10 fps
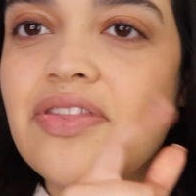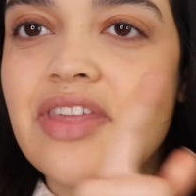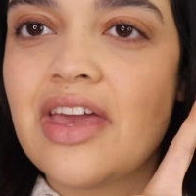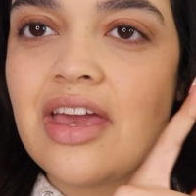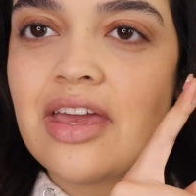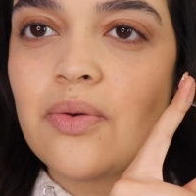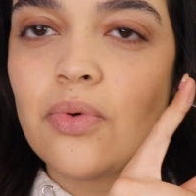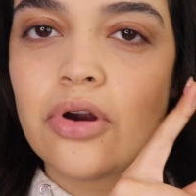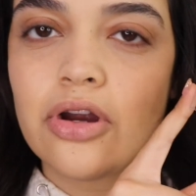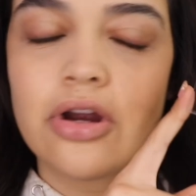they
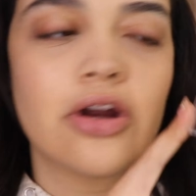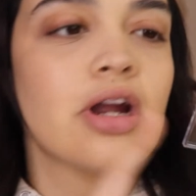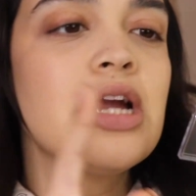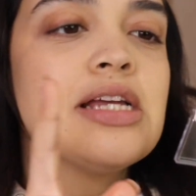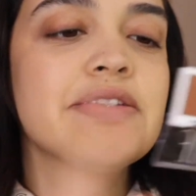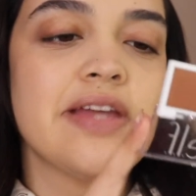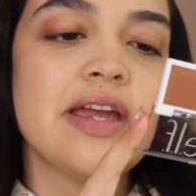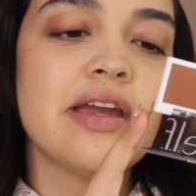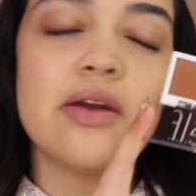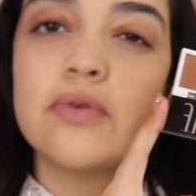were
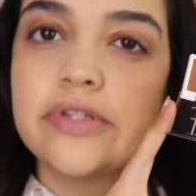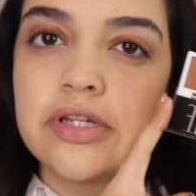saying it was